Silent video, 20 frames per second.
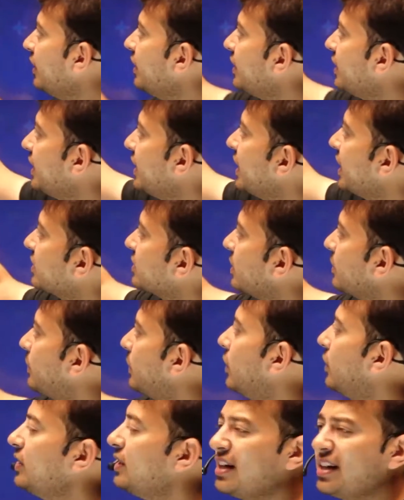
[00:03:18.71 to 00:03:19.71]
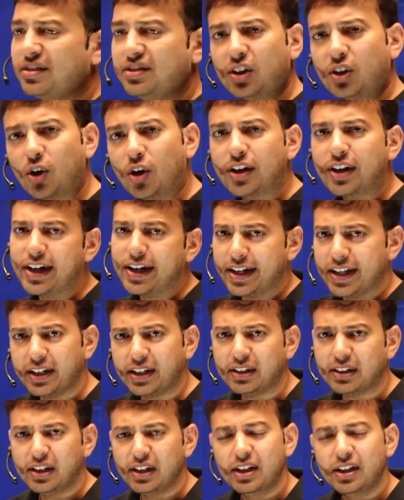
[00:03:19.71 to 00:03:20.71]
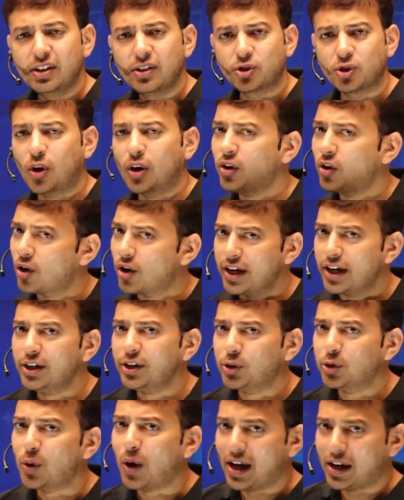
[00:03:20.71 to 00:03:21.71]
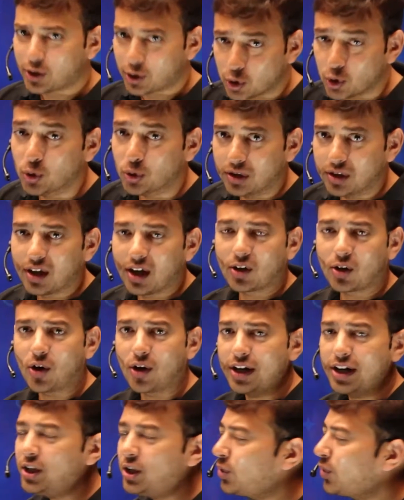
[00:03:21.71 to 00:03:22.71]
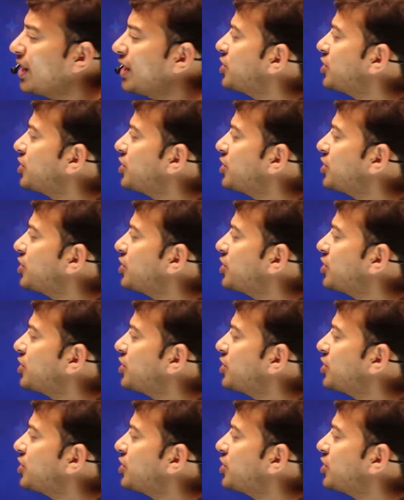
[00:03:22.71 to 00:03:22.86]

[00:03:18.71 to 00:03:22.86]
dx upon, it's a quadratic. So according to our rule, according to our